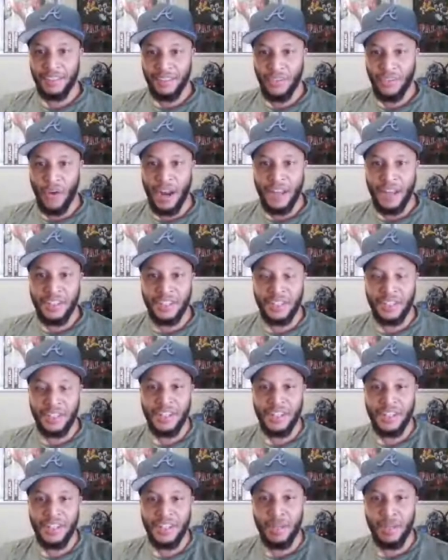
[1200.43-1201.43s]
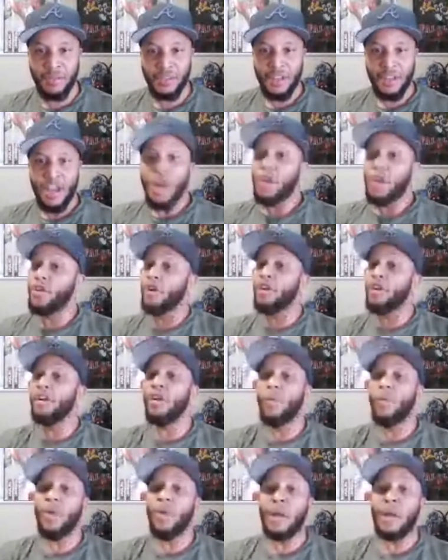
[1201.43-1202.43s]
right? 68 teams. No.
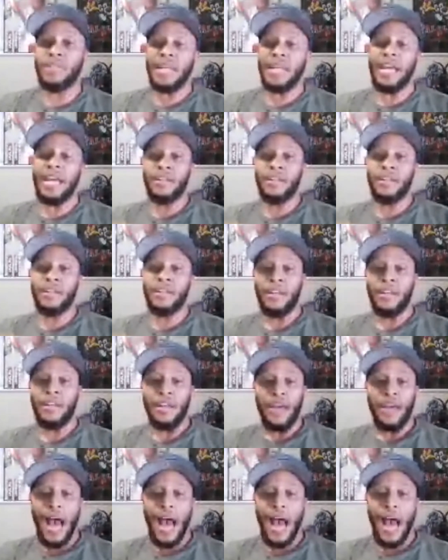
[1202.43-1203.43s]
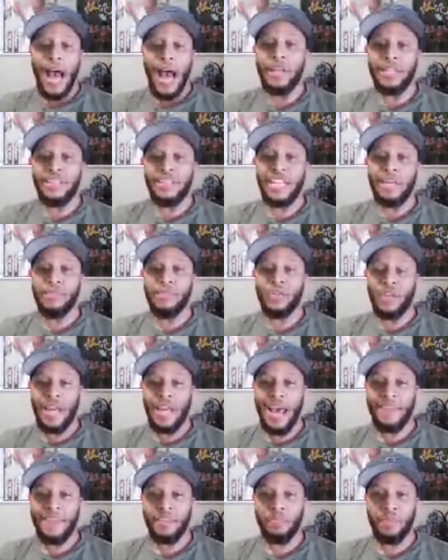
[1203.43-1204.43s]
What I'm saying is, how many teams do they
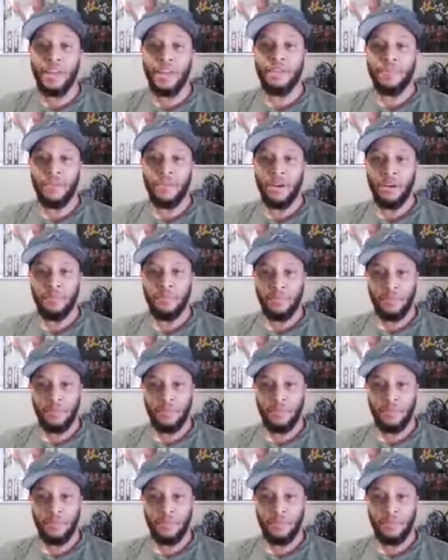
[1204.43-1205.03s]
have to pick from?